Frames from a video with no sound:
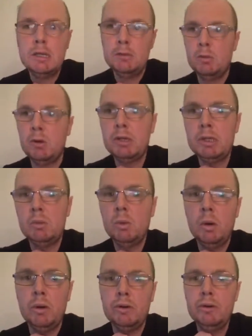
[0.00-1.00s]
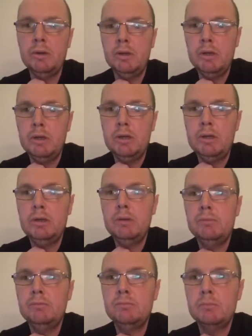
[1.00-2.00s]
in Rocky
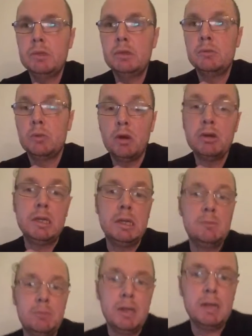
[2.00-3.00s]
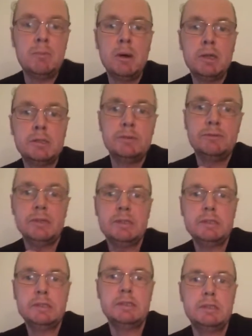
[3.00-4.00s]
1, Rocky, played by
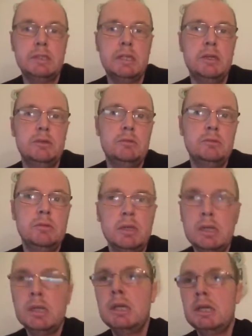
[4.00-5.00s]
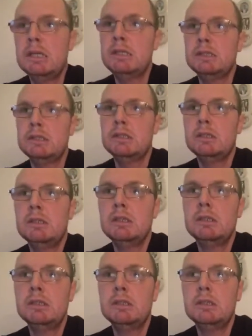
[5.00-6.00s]
Sylvester Stallone, he's
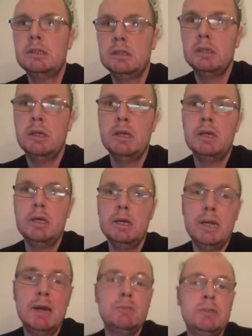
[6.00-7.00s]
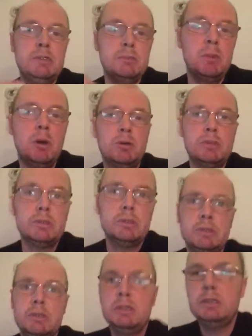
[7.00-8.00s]
an amateur
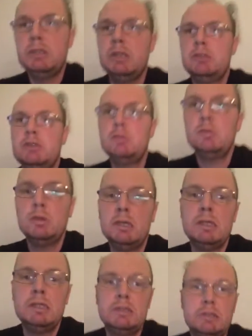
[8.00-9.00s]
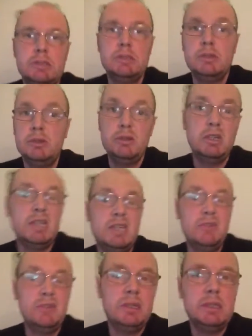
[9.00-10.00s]
boxer, you know, struggling to earn a
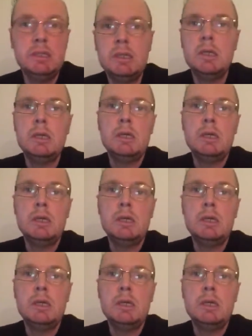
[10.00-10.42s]
living.